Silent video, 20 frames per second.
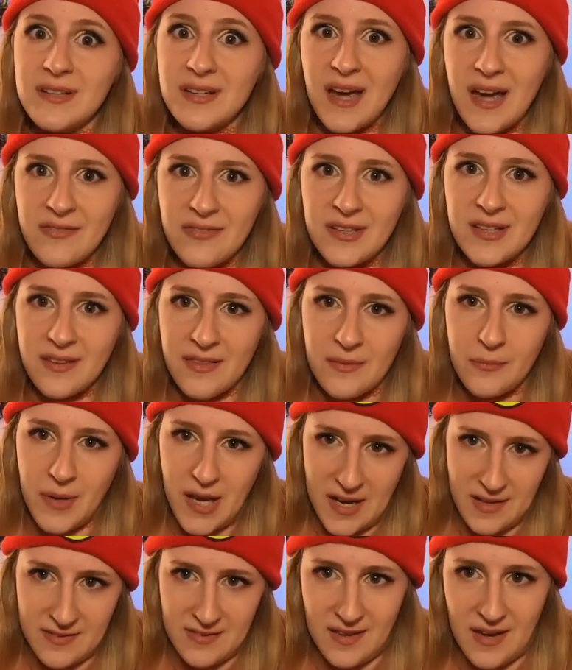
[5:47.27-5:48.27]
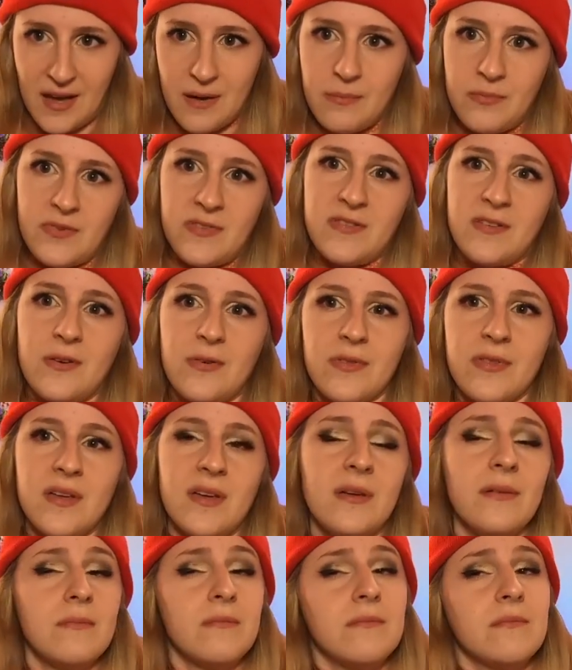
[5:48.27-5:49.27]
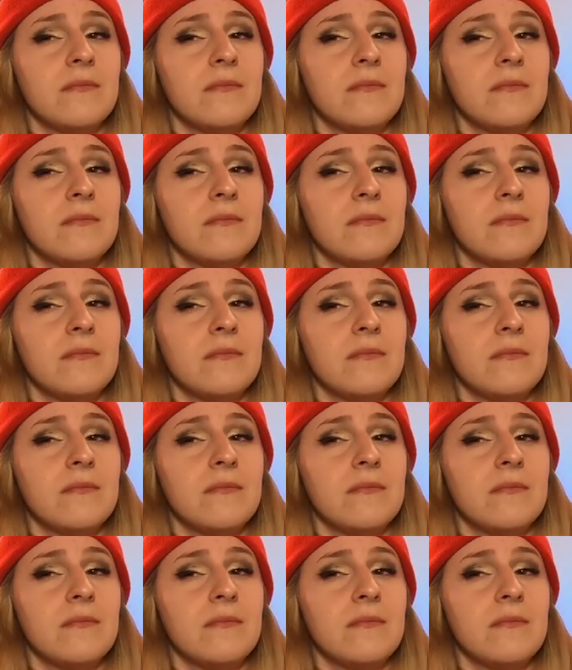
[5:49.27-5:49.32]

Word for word: to dive into them ASAP so that